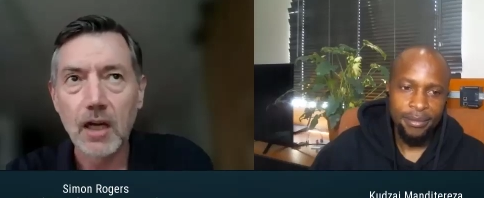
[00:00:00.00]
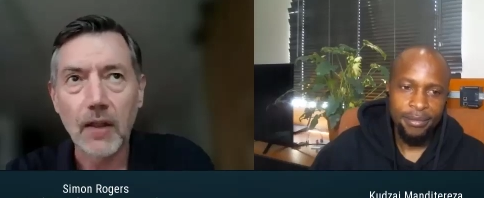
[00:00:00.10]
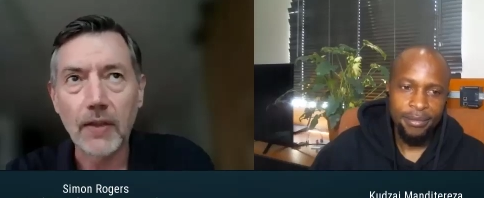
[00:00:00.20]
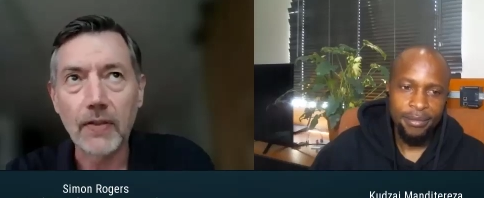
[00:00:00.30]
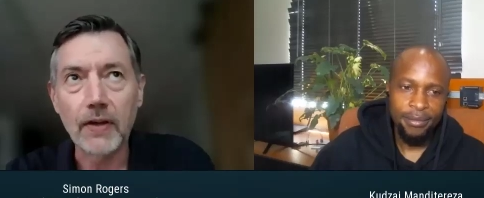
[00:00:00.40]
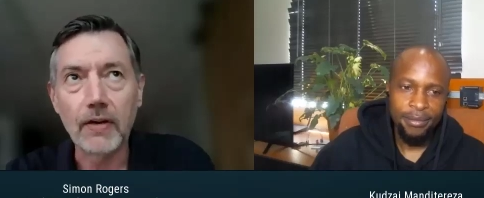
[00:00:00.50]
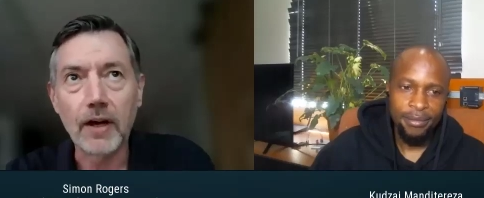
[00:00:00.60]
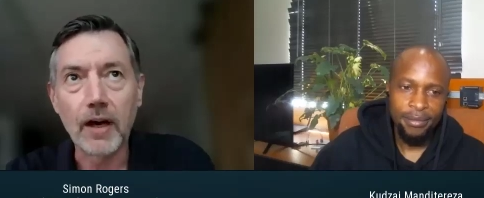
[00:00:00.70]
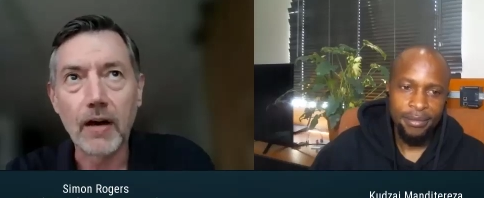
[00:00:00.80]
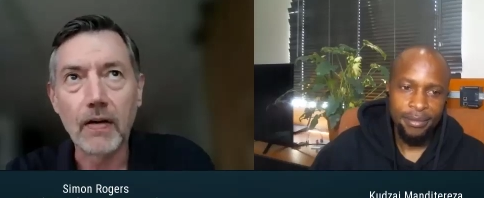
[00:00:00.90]
Speaker 1: I think there
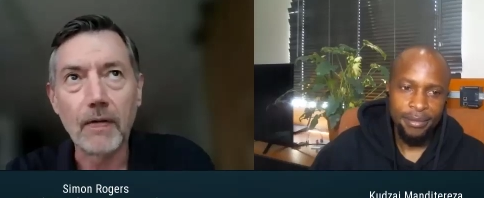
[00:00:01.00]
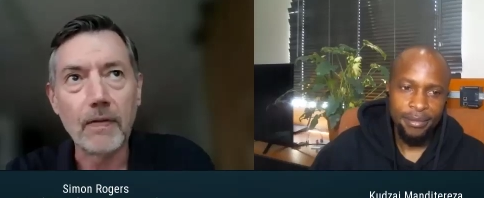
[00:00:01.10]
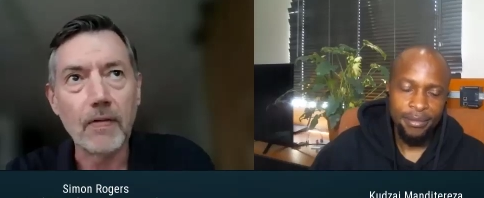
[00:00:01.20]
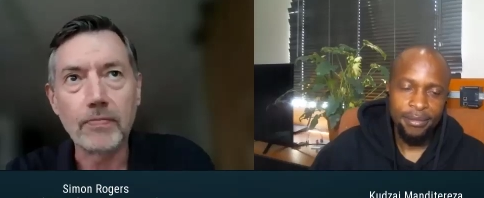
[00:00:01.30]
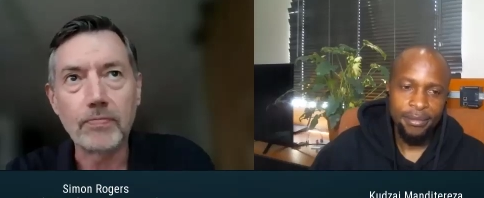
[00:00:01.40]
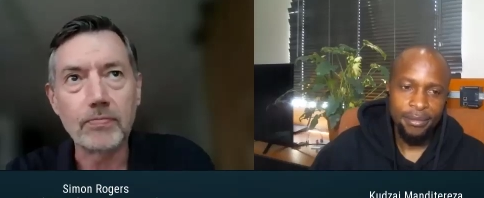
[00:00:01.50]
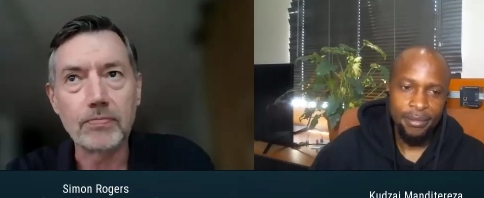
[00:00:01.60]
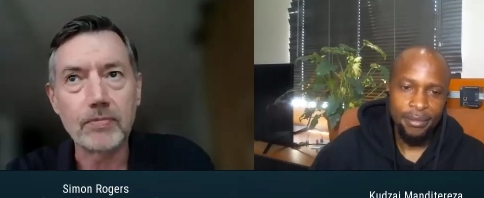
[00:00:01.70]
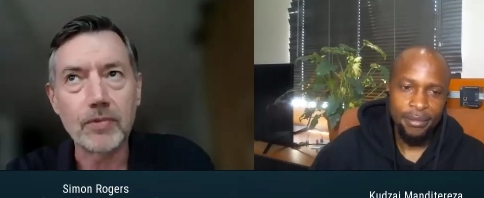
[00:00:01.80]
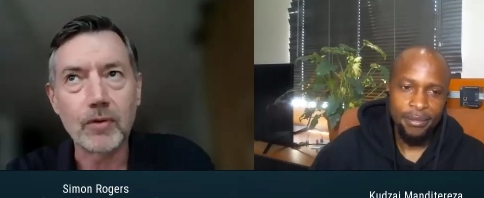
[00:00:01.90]
are uh,
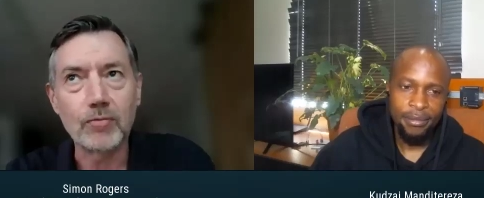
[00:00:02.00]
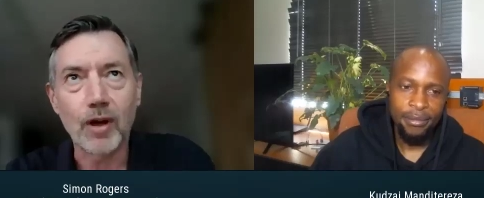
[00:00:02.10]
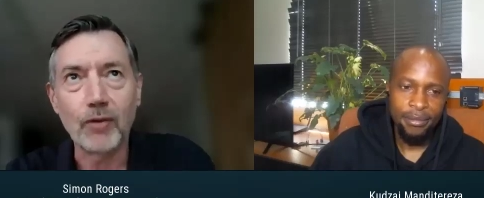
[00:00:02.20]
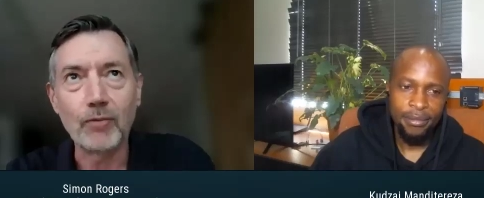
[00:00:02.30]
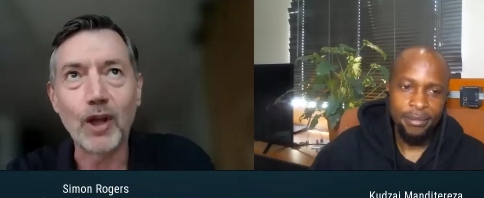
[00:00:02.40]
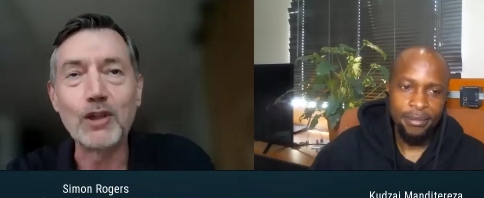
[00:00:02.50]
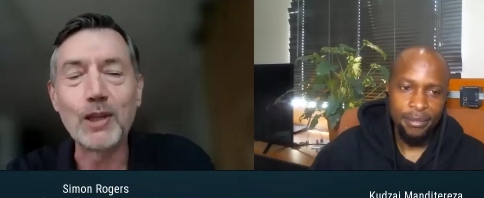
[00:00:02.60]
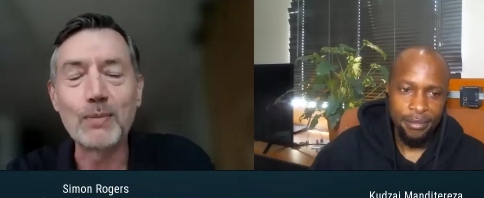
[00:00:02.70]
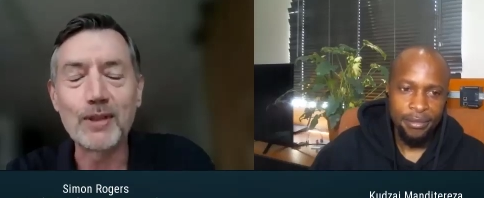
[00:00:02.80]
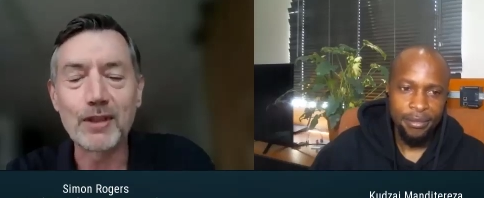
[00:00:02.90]
un-
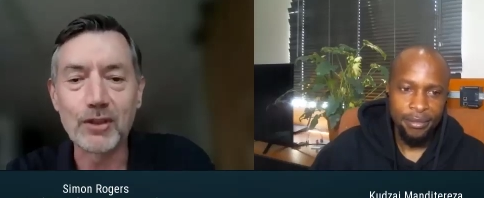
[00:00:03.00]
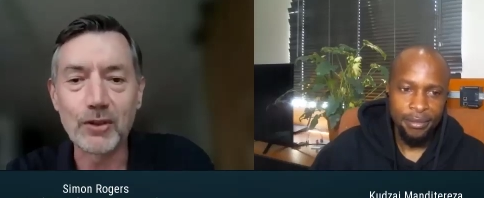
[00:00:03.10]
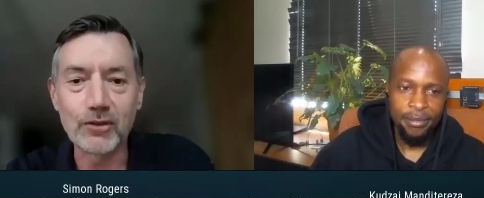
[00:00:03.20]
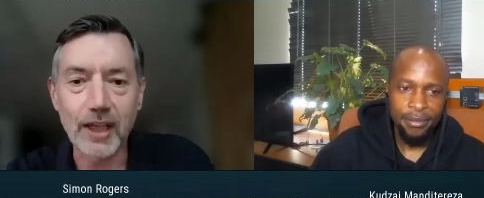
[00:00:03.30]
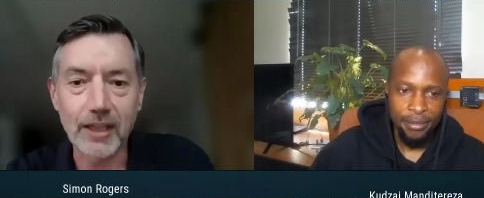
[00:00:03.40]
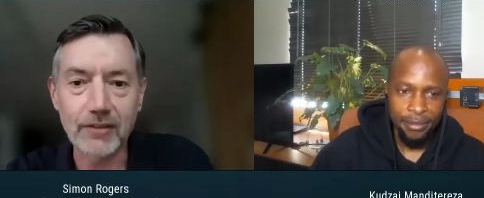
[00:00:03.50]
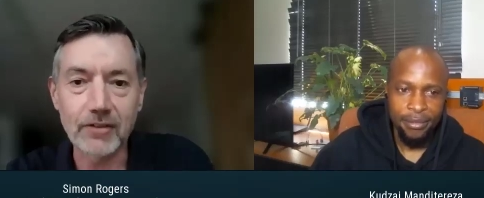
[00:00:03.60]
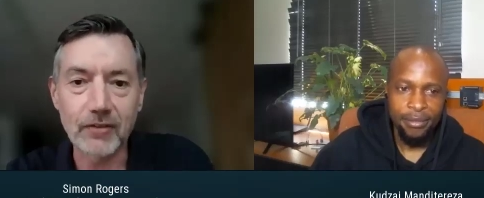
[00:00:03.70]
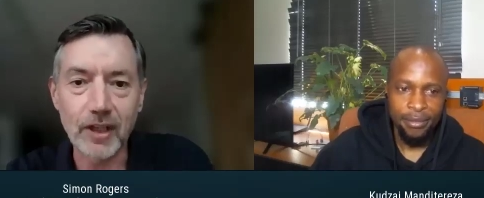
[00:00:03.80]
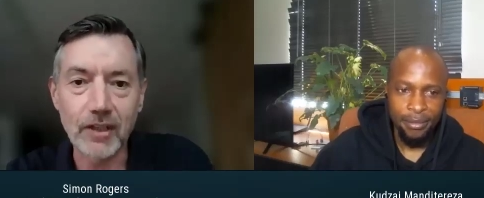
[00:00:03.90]
unlimited use cases
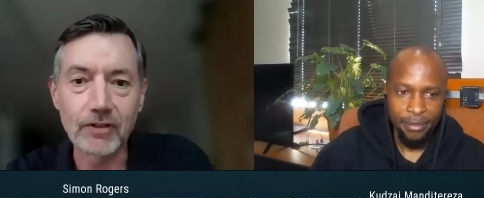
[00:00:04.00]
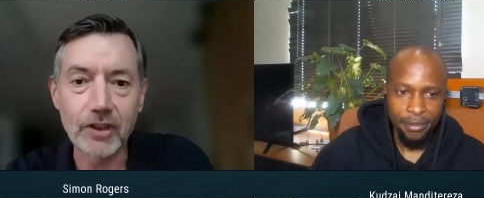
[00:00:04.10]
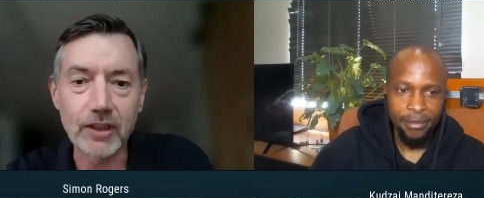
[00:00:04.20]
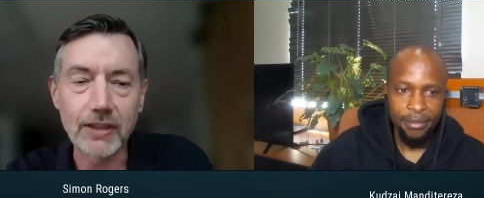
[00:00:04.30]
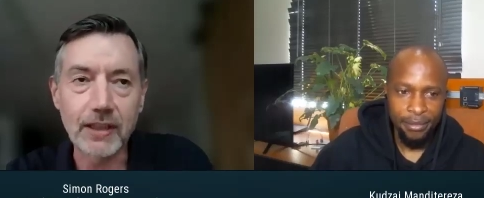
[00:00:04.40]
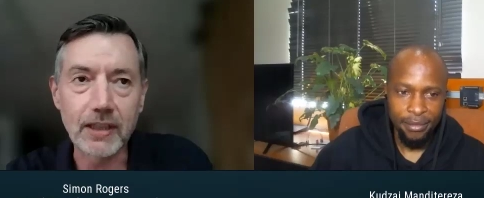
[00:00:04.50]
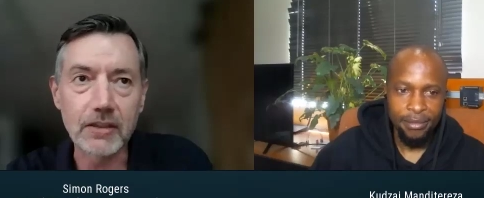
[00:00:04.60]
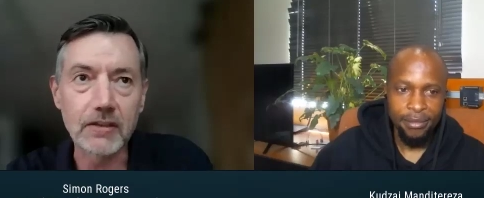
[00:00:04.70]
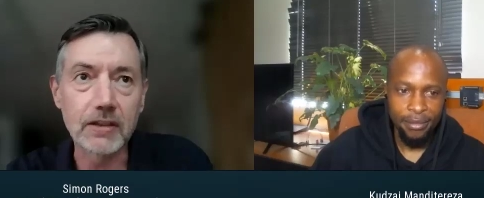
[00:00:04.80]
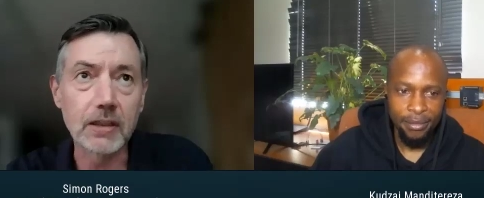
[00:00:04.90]
of artificial
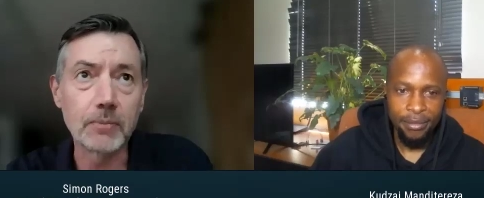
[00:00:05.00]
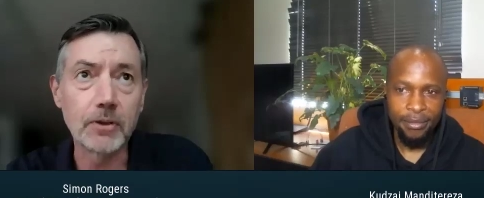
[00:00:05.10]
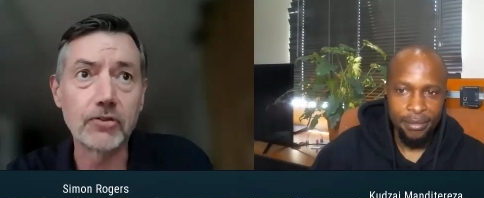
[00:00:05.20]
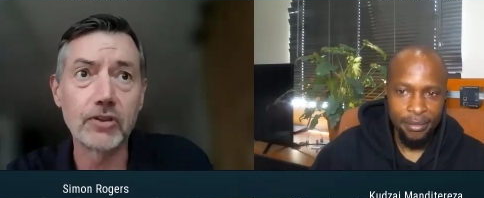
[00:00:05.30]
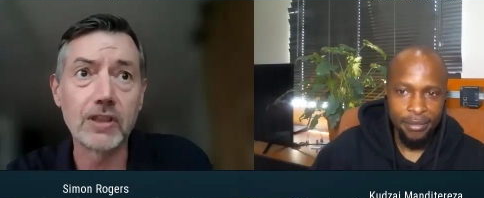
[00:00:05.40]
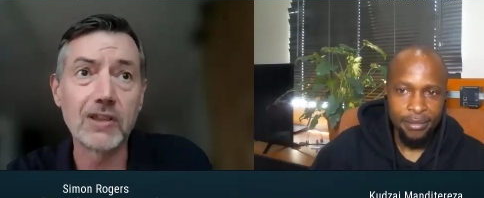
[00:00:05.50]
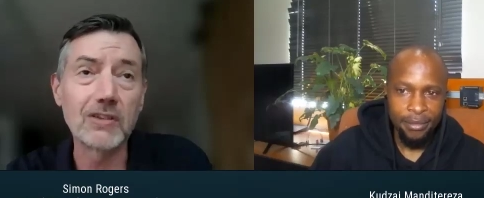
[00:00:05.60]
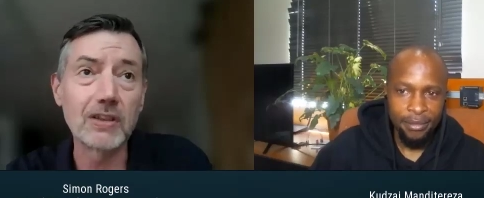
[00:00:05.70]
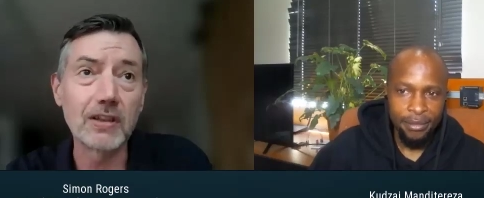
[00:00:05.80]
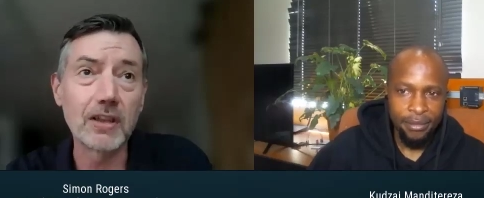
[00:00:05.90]
intelligence in the process
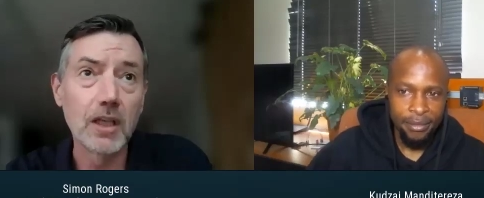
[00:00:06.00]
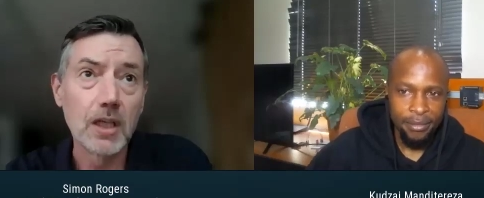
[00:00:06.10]
industries.